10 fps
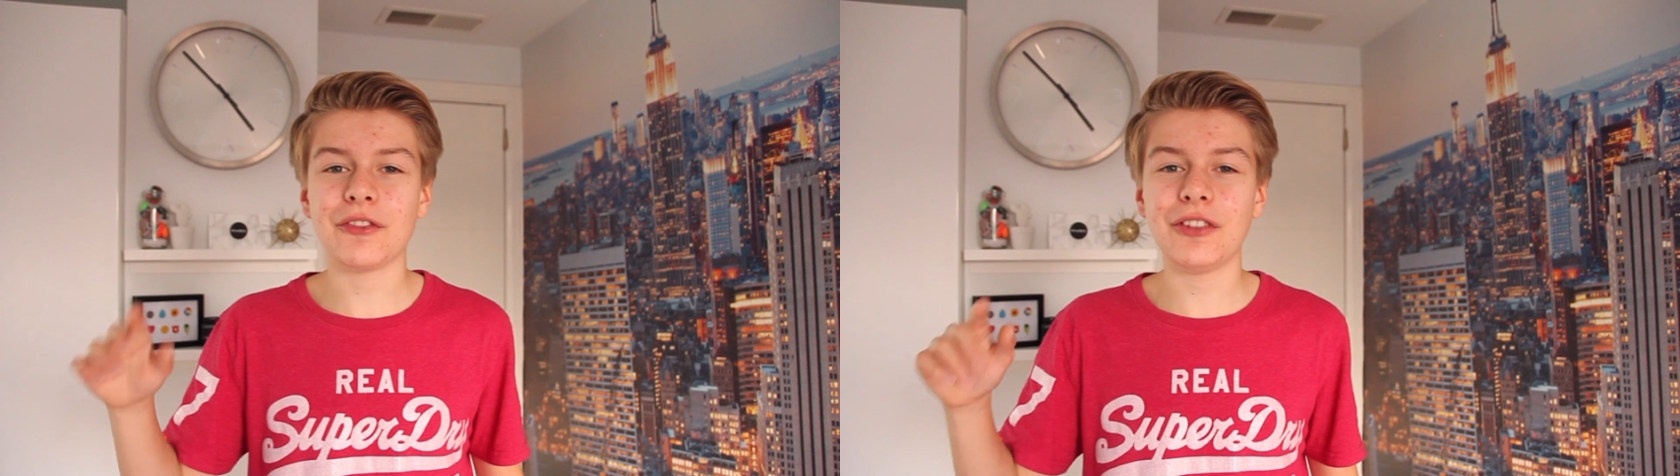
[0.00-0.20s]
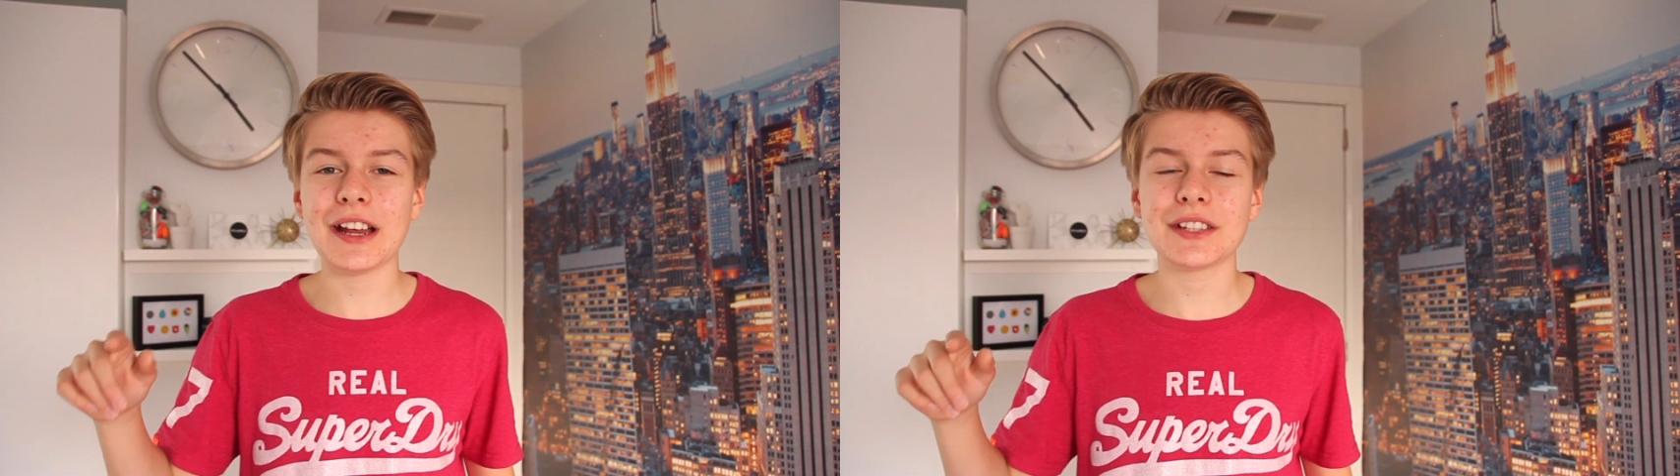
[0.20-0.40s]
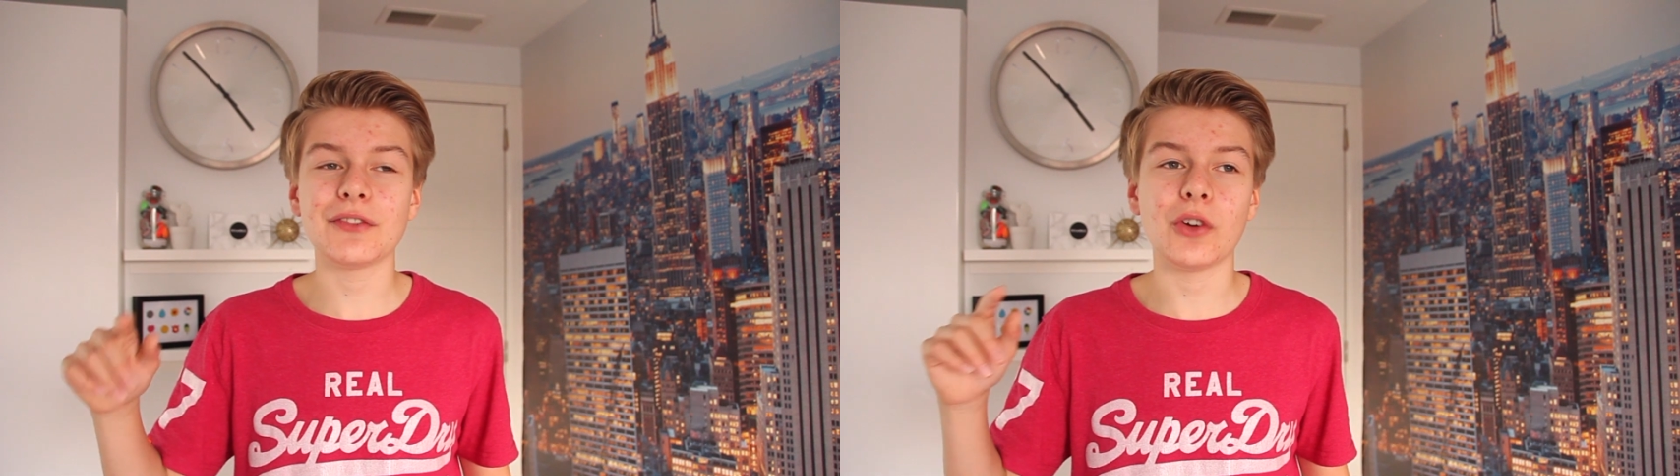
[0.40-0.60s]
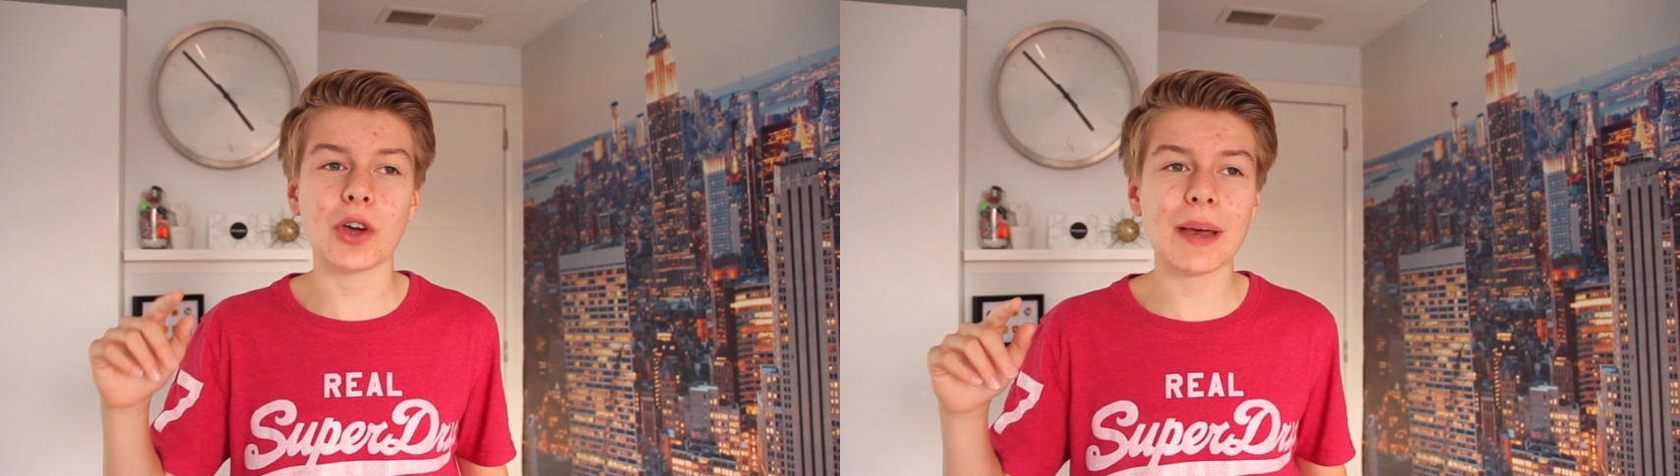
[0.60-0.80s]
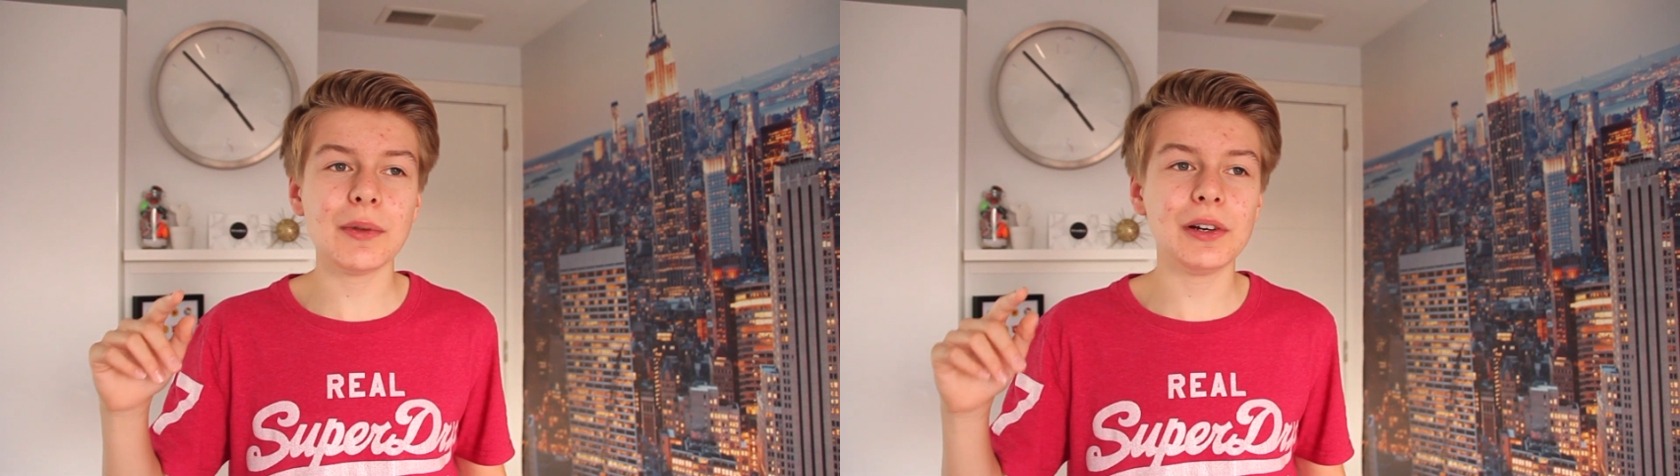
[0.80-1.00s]
French
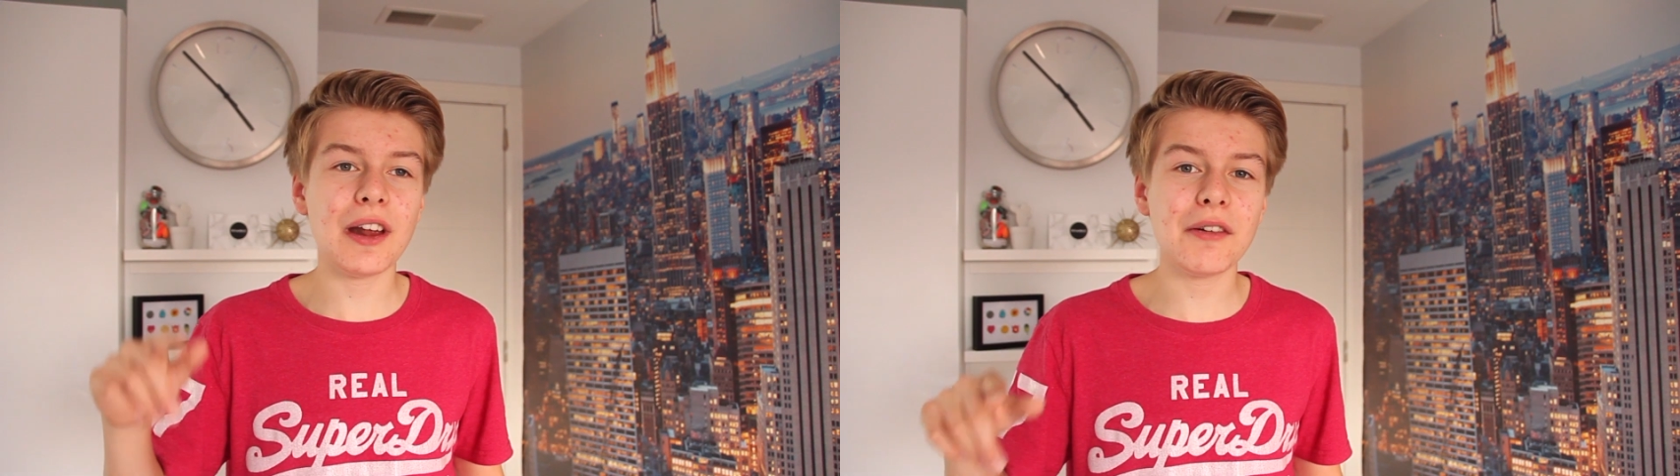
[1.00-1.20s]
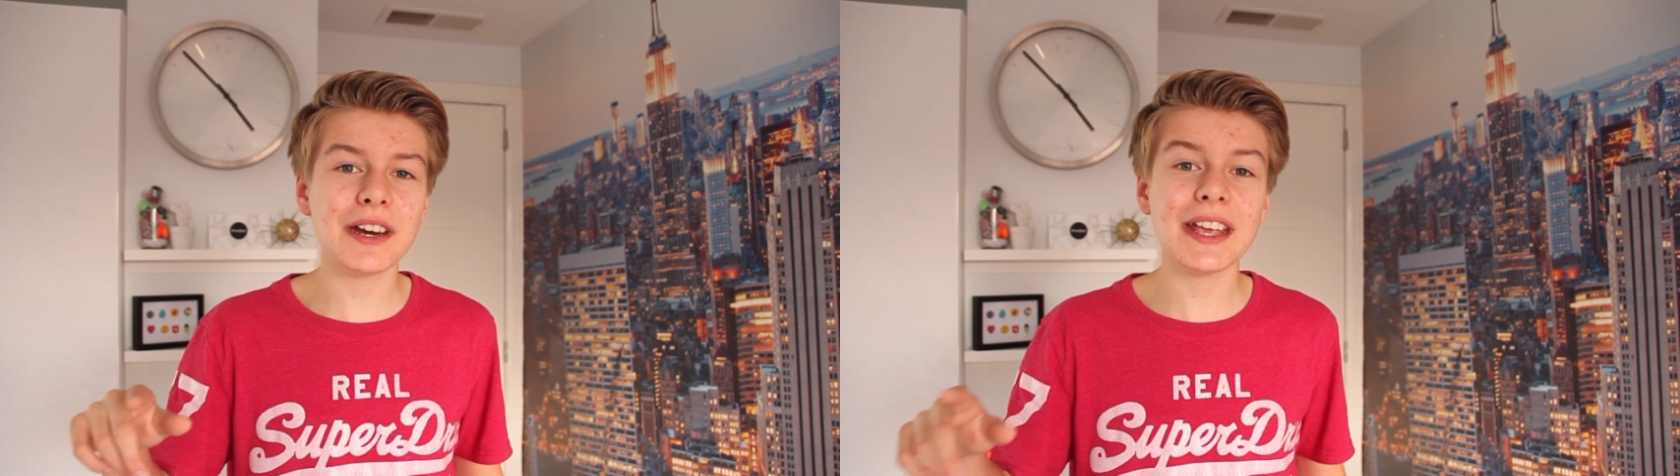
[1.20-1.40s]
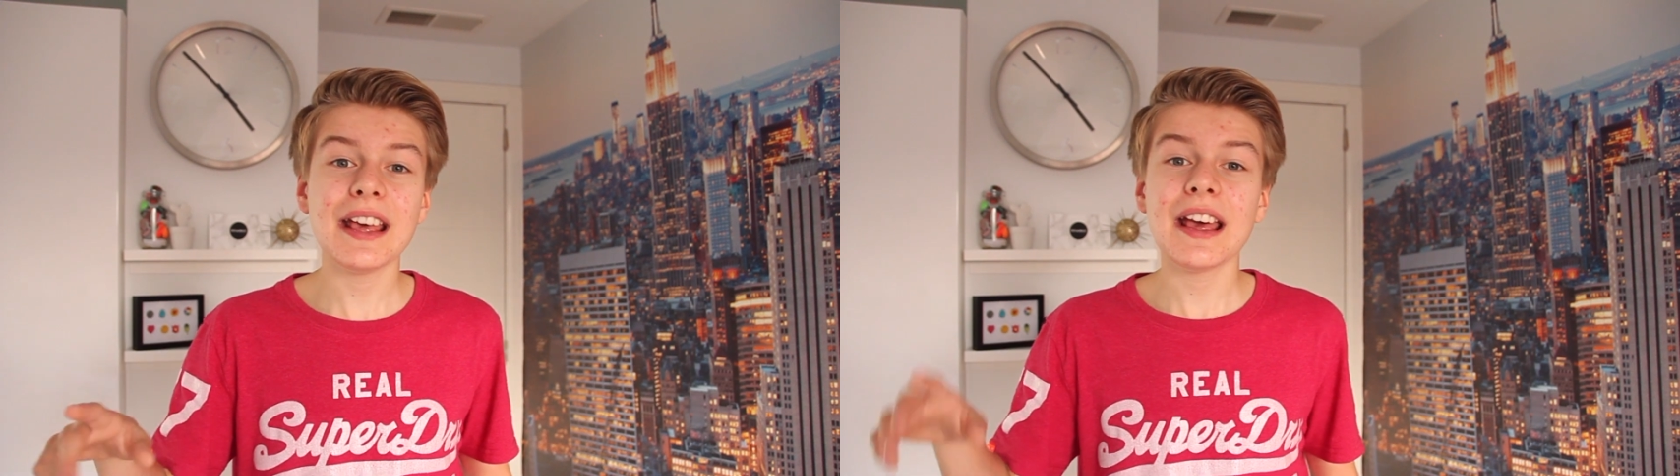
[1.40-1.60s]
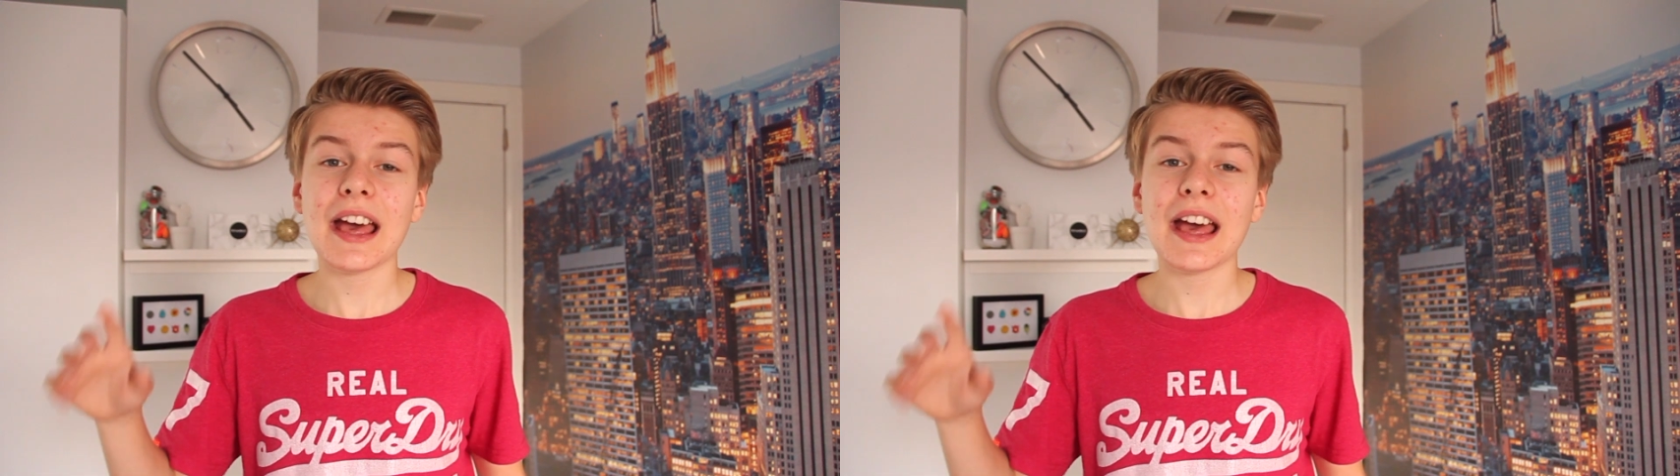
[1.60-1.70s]
vocabulary